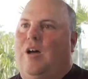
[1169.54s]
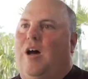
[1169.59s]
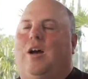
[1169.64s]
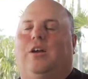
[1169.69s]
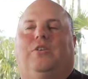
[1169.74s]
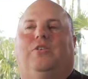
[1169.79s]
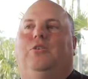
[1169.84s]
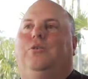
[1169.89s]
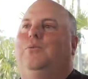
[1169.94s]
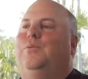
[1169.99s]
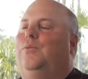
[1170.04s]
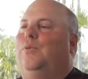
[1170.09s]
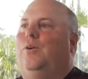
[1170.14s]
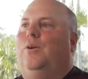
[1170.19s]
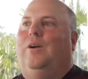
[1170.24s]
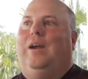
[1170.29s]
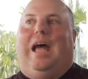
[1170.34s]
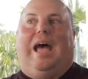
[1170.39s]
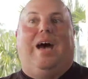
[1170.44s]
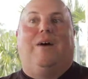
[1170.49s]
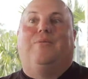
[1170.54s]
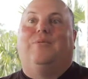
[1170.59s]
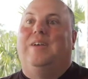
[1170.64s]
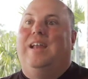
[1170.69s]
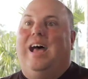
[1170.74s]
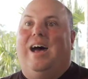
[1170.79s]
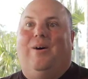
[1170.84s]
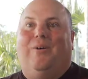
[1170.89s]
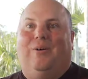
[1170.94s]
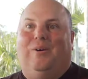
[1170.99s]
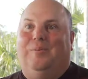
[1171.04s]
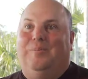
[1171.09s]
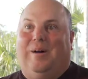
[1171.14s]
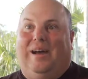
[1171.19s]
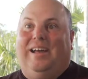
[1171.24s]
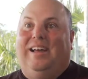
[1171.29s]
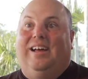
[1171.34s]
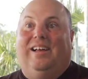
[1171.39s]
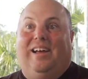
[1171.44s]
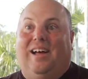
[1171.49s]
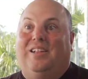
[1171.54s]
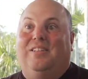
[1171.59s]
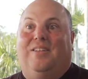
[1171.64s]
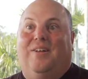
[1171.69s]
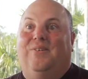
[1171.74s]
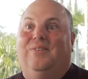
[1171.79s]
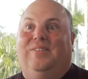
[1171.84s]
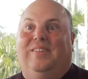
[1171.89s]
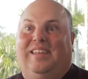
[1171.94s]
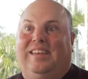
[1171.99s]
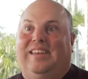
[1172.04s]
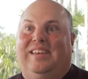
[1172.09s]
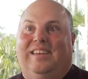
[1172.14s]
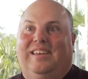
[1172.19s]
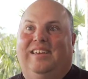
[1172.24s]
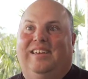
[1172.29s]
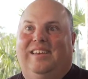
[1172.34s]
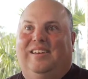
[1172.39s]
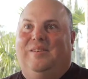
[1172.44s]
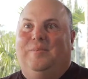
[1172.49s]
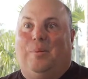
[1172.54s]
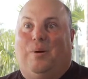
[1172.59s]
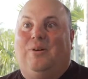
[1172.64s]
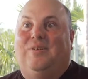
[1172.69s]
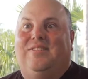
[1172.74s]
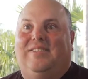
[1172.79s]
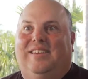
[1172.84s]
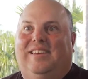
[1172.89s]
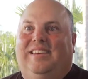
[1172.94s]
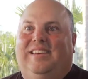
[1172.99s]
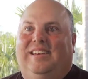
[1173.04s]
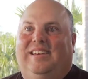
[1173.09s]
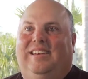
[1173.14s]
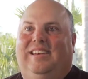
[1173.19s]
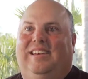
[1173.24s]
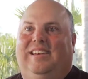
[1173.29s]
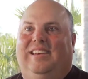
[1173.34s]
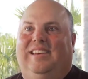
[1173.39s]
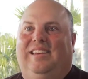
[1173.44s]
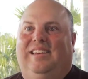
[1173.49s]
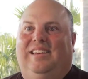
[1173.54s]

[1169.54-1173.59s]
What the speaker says: talked to for half an hour by a lonely person,